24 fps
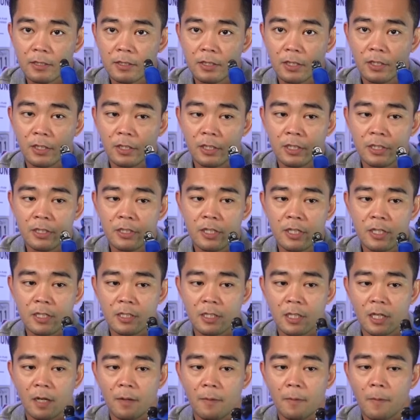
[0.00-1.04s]
So it's
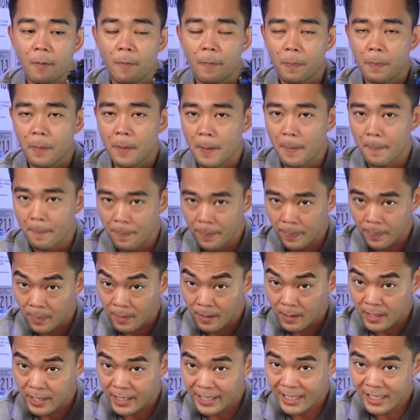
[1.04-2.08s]
just the
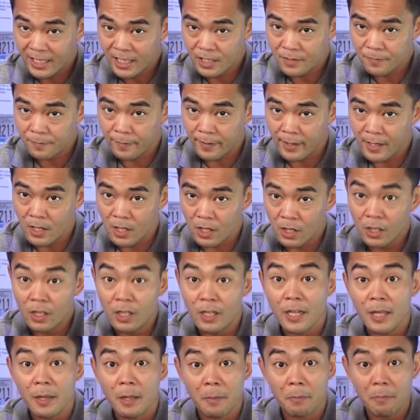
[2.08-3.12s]
index
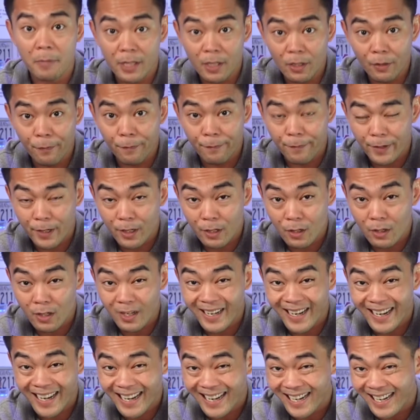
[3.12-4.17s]
finger, the middle
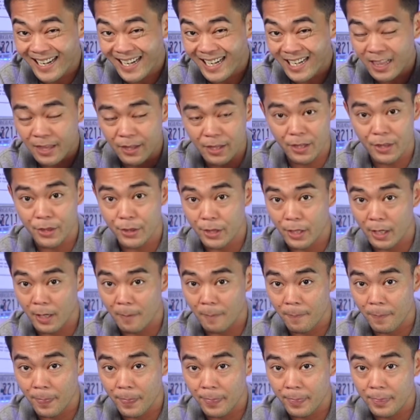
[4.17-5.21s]
finger, and the
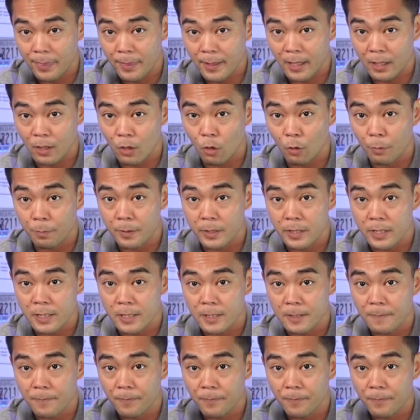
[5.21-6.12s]
thumb that opens.